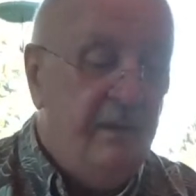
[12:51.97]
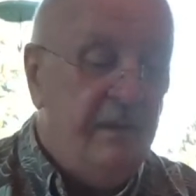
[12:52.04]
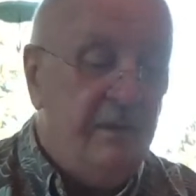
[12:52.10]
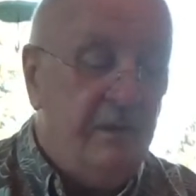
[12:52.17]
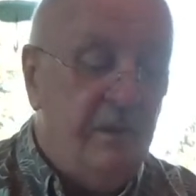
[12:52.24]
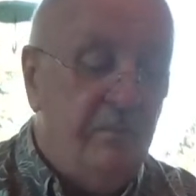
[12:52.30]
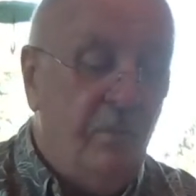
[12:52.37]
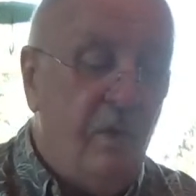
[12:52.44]

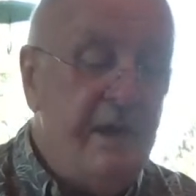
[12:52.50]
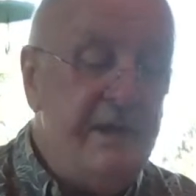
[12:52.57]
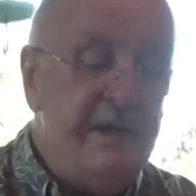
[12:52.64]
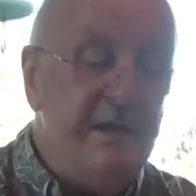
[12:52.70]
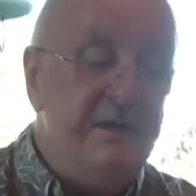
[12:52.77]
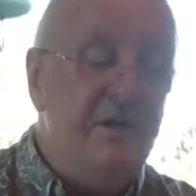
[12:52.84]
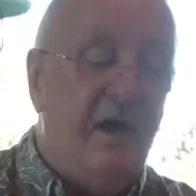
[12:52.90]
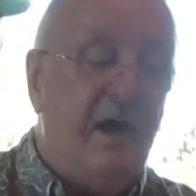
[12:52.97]
Good morning to
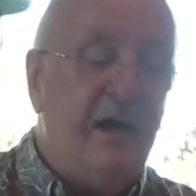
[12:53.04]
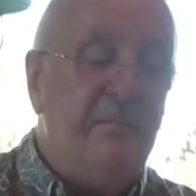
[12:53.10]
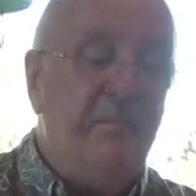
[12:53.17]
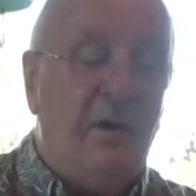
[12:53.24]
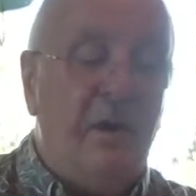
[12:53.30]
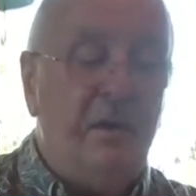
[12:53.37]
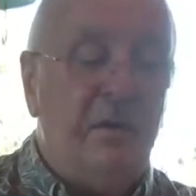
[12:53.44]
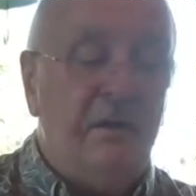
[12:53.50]
Doc
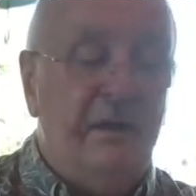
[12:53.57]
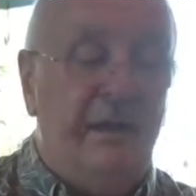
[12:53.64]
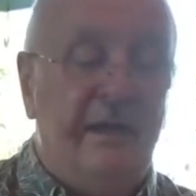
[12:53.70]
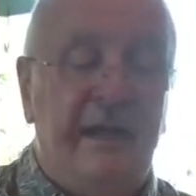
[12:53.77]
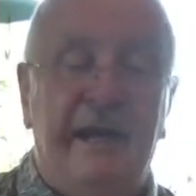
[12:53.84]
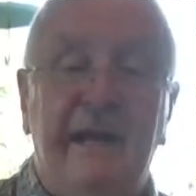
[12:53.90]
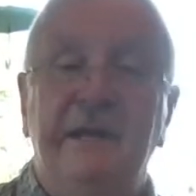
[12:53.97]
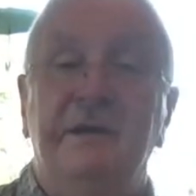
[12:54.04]
Bartlett.
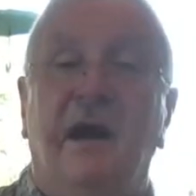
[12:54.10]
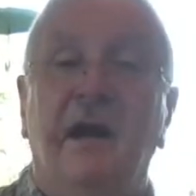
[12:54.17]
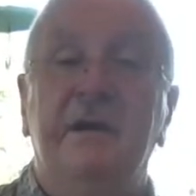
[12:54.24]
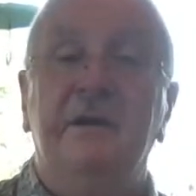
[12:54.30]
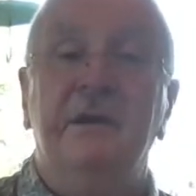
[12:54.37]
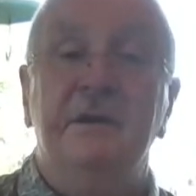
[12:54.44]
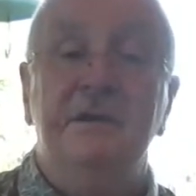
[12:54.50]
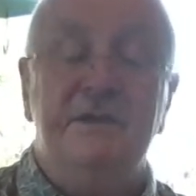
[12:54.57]
Hey, Doc,
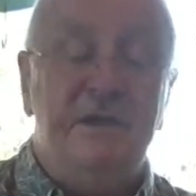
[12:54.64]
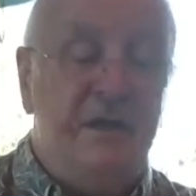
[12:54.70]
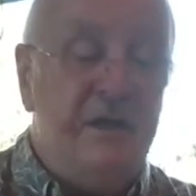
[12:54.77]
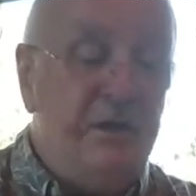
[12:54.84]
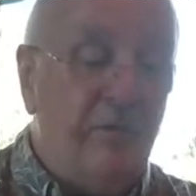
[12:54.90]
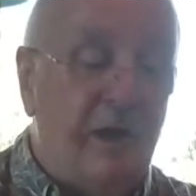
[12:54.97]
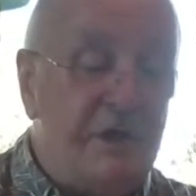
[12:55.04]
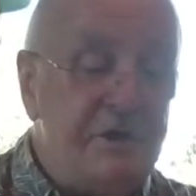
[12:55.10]
good to see
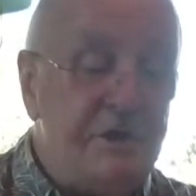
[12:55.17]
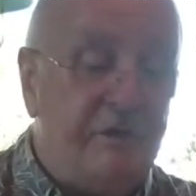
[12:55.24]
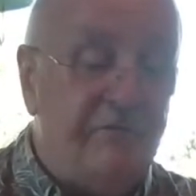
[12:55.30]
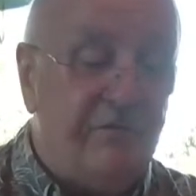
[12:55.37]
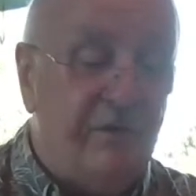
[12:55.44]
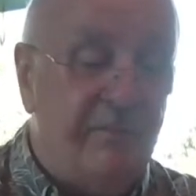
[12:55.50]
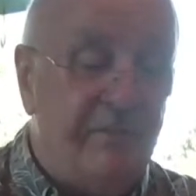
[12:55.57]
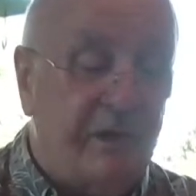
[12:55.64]
you watching
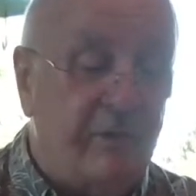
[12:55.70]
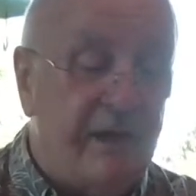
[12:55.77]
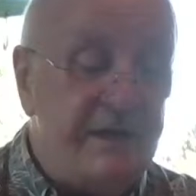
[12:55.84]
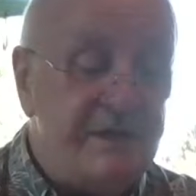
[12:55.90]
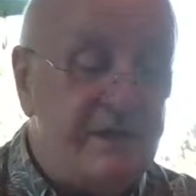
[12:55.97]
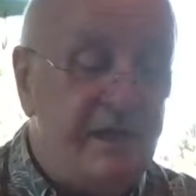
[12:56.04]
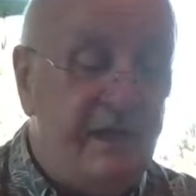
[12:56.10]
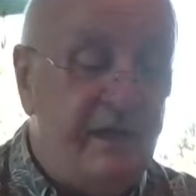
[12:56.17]
from the great
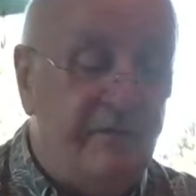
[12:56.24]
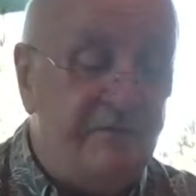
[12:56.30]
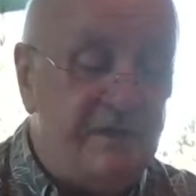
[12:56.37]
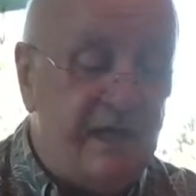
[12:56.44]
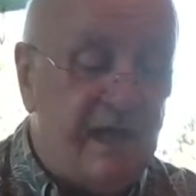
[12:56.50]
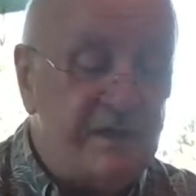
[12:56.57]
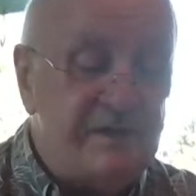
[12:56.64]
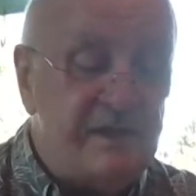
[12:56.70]
state of
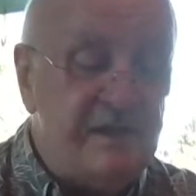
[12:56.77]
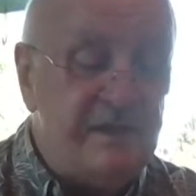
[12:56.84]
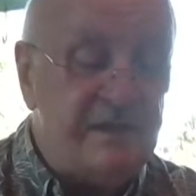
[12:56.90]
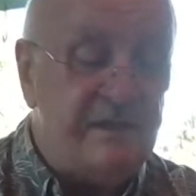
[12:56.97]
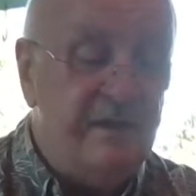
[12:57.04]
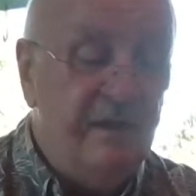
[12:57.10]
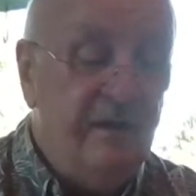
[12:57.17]
Texas.